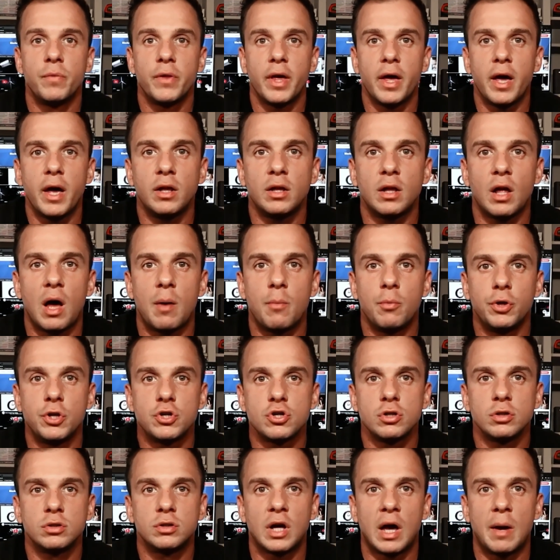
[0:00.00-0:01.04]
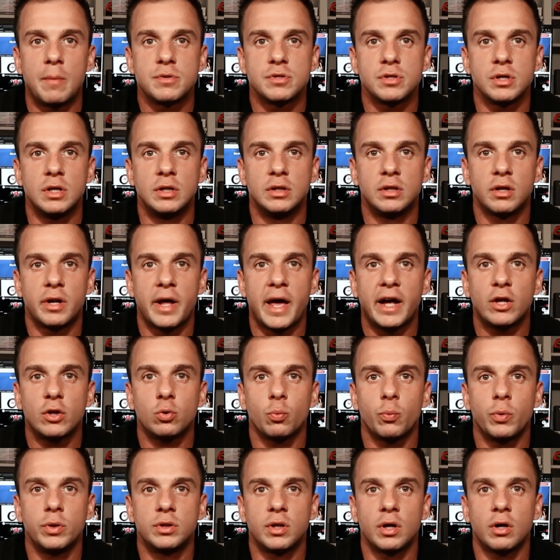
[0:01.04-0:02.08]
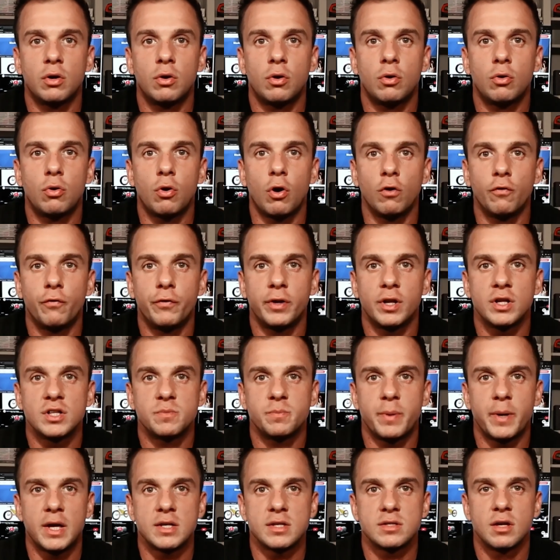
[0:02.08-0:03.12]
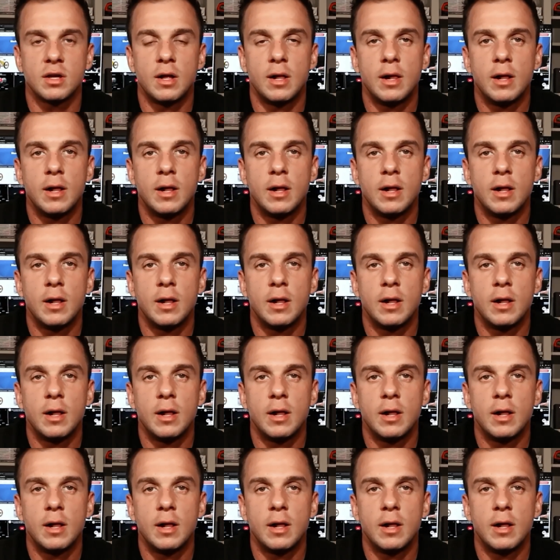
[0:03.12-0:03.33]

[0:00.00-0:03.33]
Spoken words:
and ammunition types interact with a confident space.